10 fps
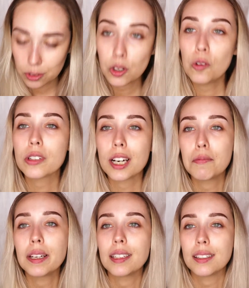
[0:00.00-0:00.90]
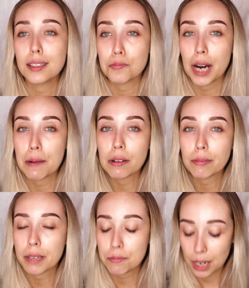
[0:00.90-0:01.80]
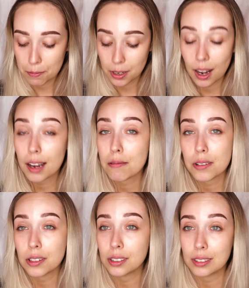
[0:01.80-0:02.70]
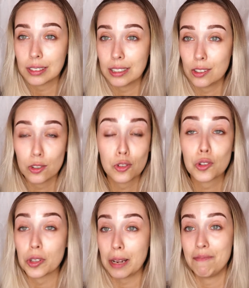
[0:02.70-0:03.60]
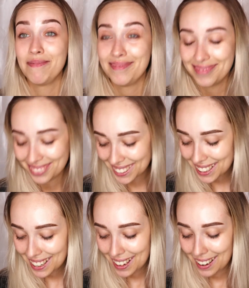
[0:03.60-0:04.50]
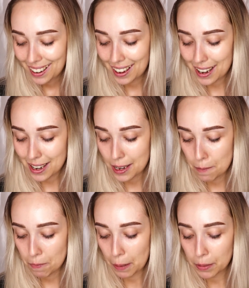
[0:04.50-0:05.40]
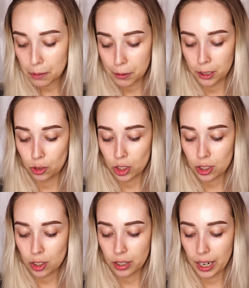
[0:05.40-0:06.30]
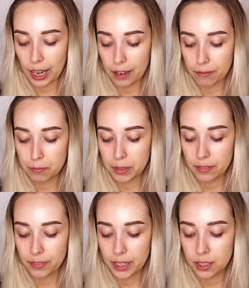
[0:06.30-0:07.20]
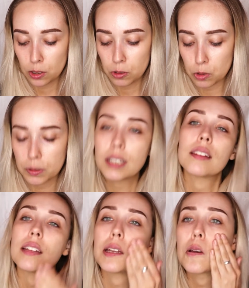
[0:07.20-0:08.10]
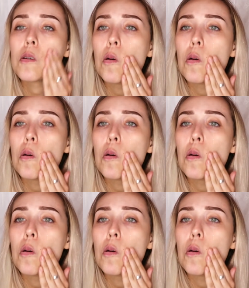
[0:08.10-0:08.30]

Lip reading: Don't tell me this is a primer for my primer. I will scream. I'm going to put it just on half of my face. Oh, it's really thin.